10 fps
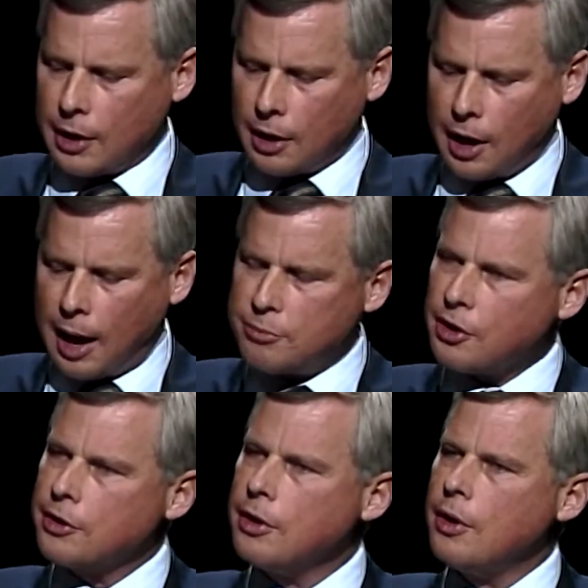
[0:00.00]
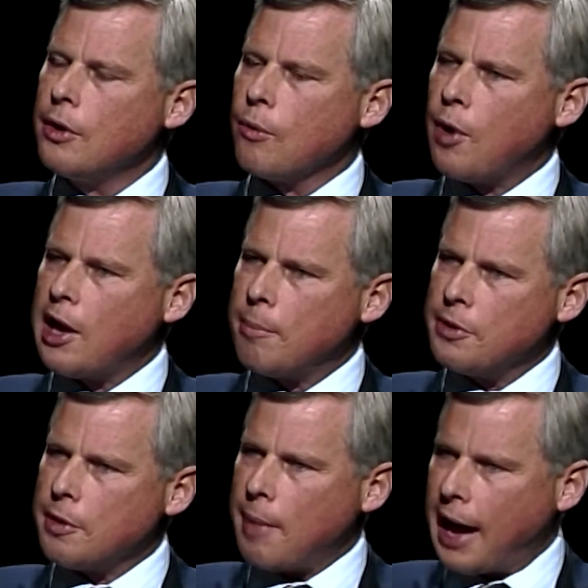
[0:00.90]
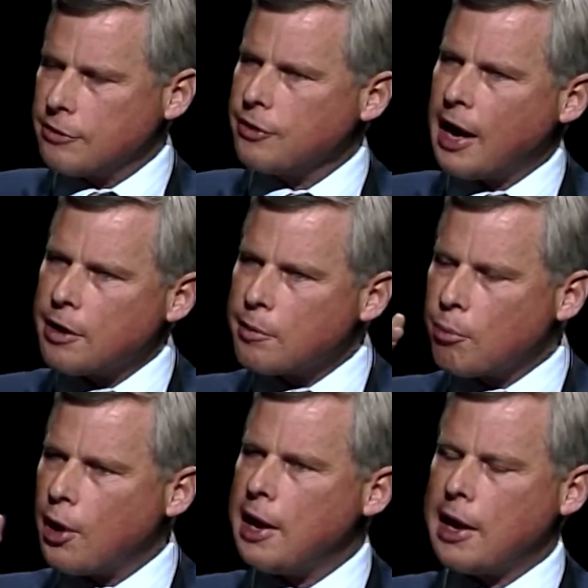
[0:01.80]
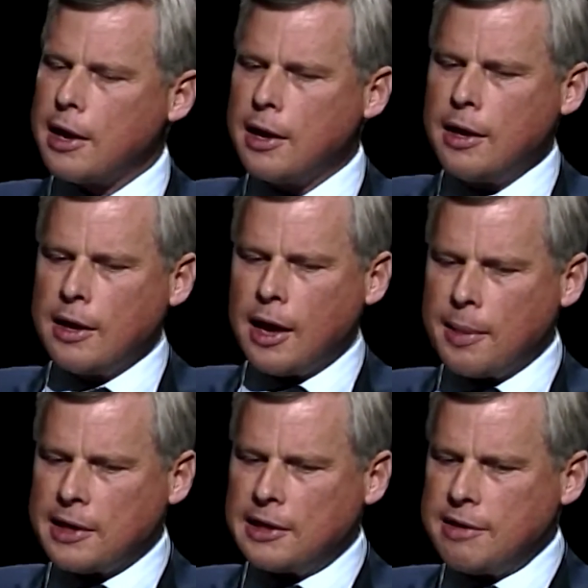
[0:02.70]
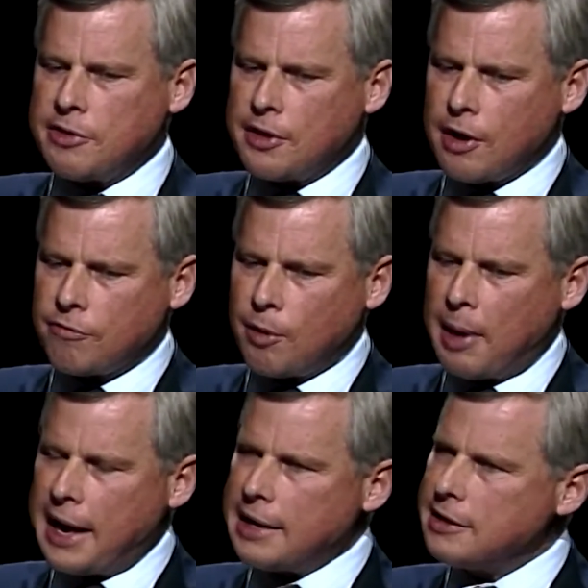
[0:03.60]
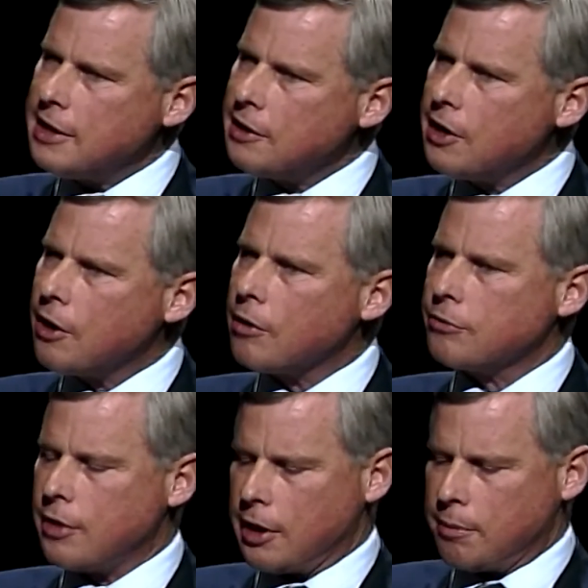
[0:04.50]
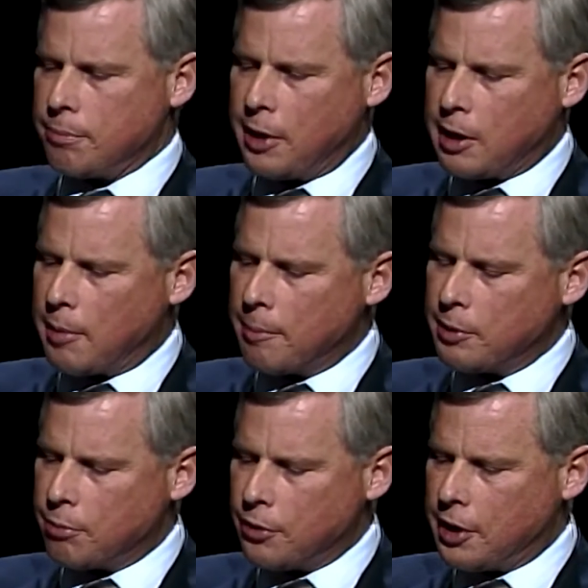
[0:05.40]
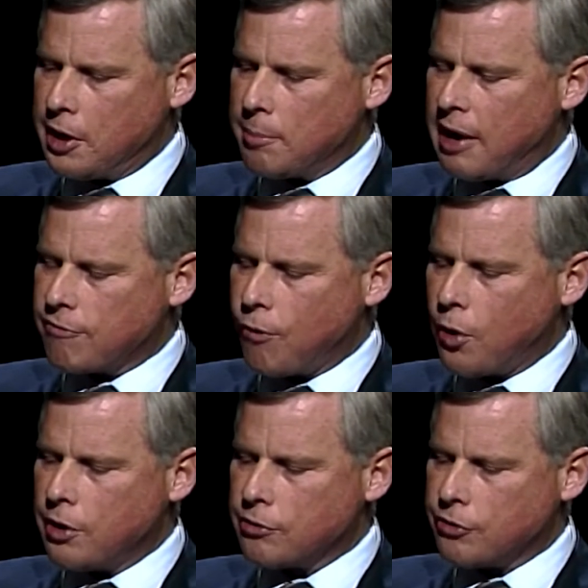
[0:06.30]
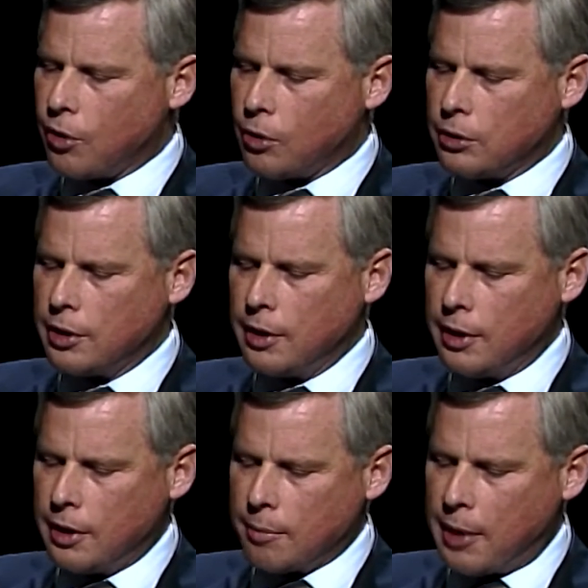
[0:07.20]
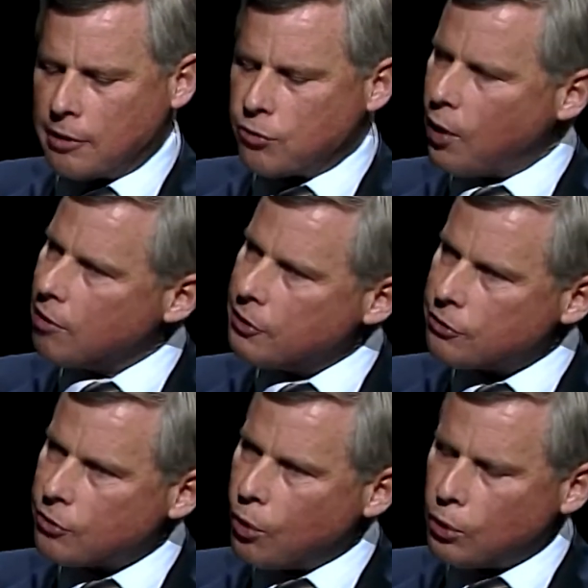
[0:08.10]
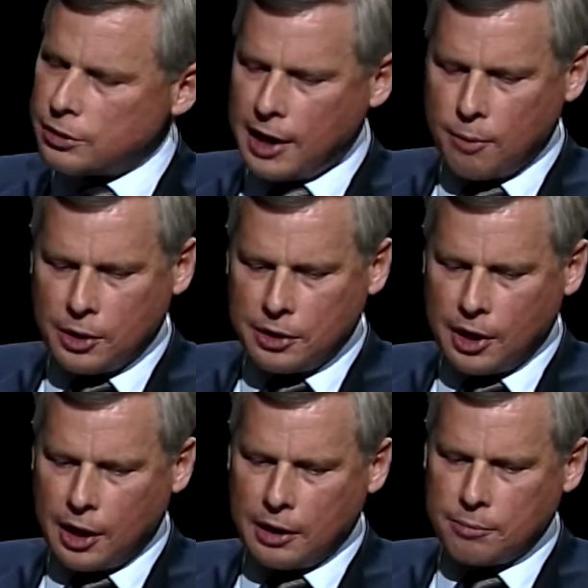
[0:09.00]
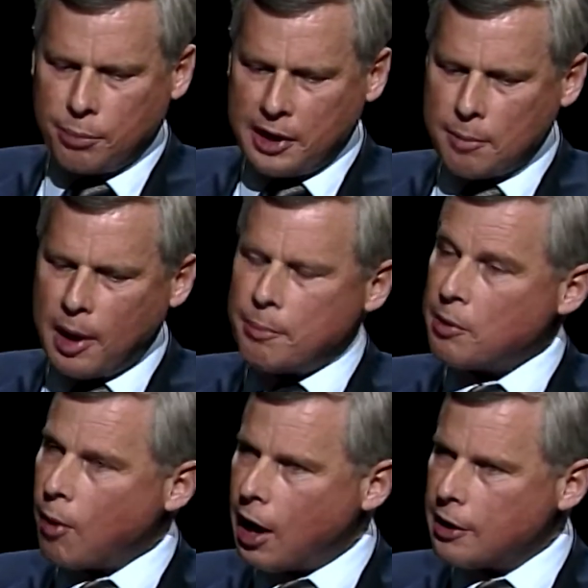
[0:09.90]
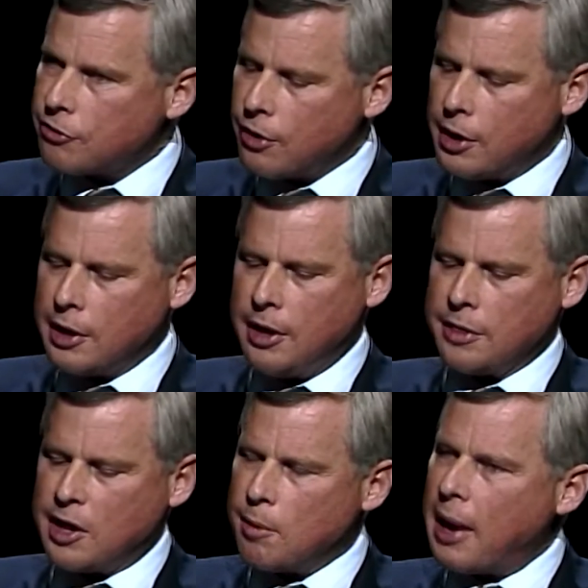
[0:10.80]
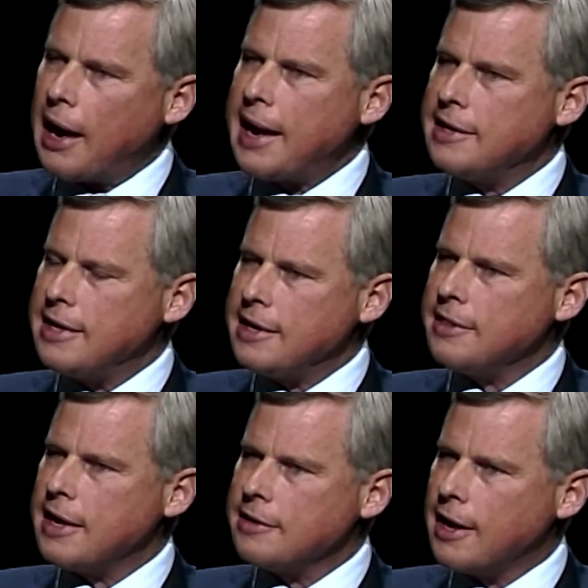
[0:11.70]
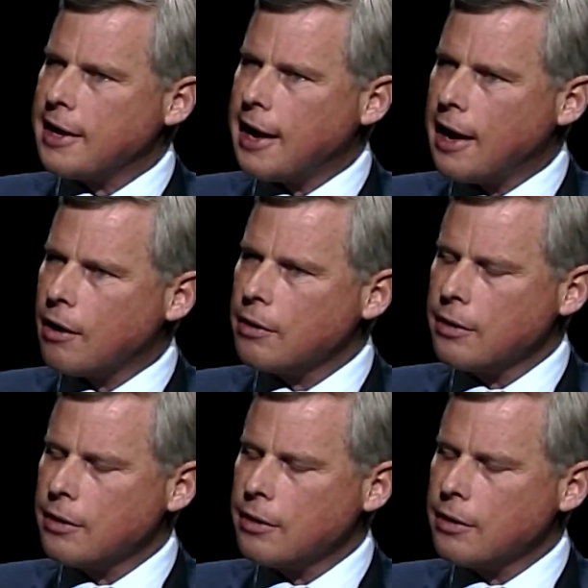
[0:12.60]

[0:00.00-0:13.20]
object, way up in the backside of the brain, and they'd leave it there for about 18 years. They'd pick them up and put it in about 4 years old. About 12 years old, they would pick them up and monitor it. Then about 18, they'd take it out.